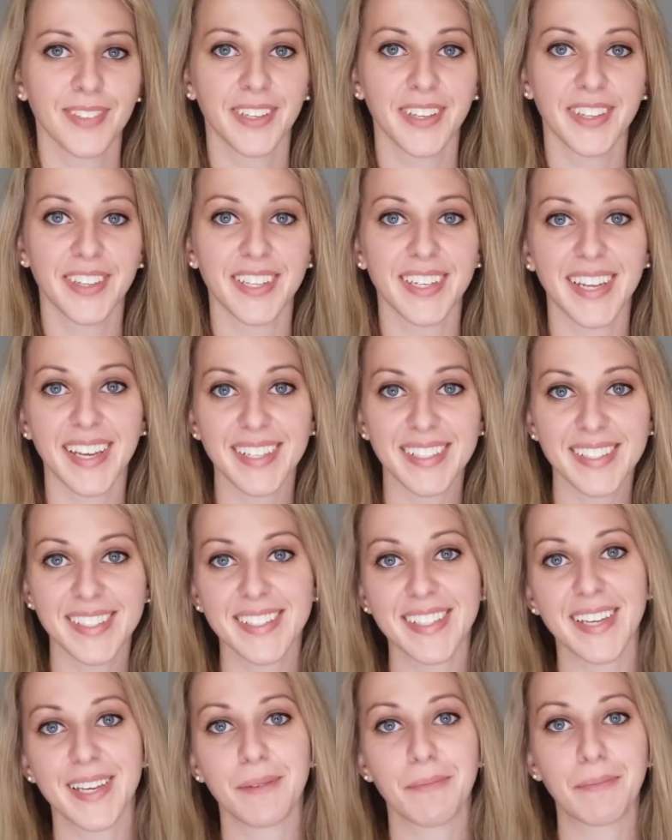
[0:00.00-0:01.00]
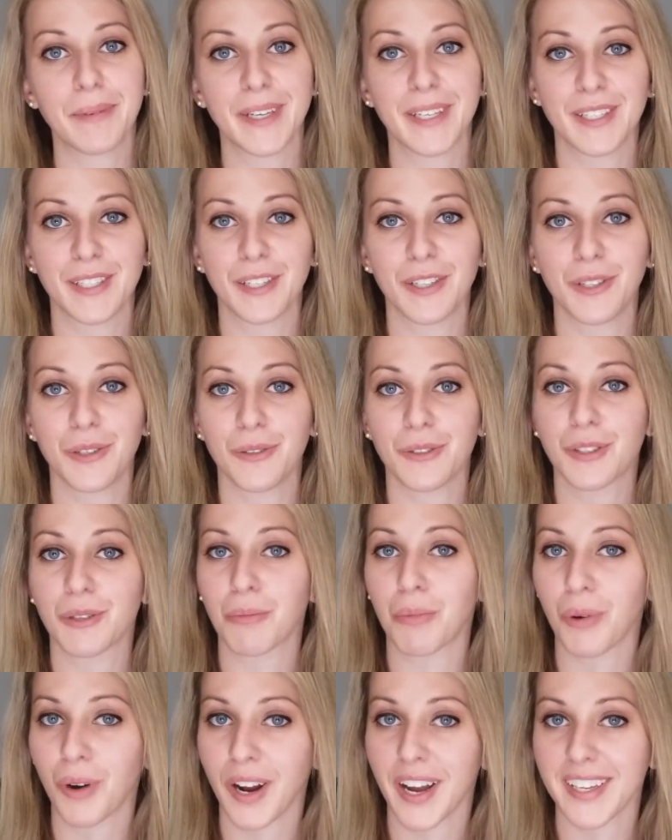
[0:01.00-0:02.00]
The next tip is to do a
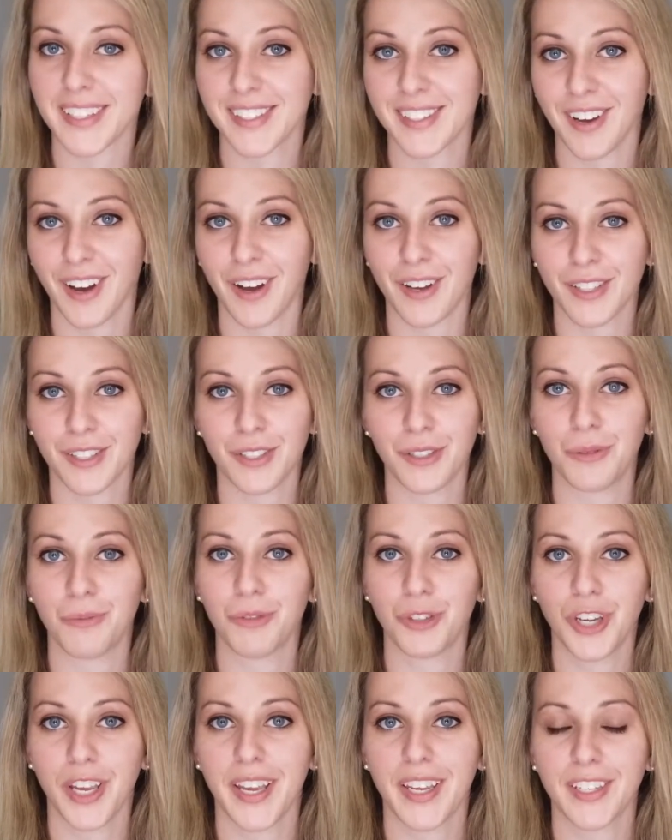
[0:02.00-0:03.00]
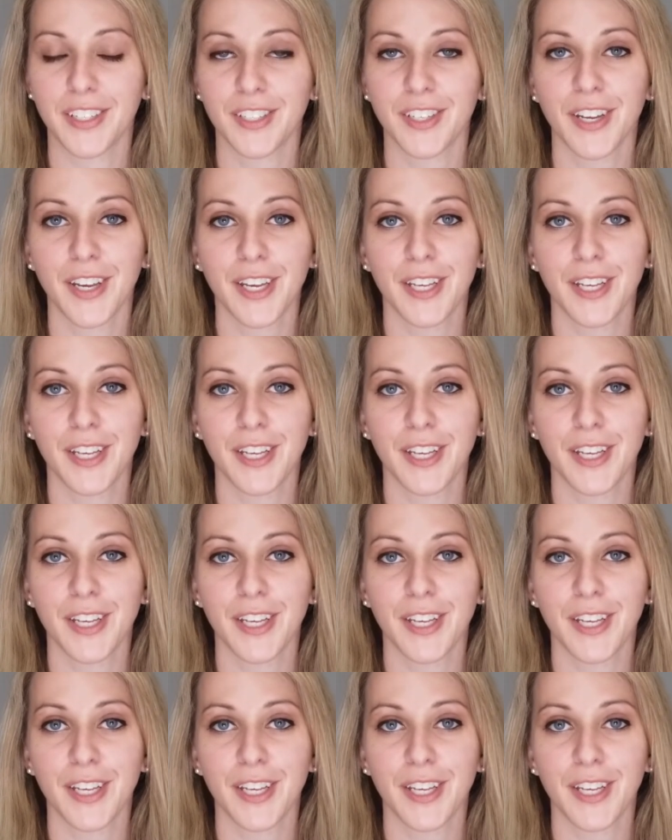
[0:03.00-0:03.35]
surprise costume change.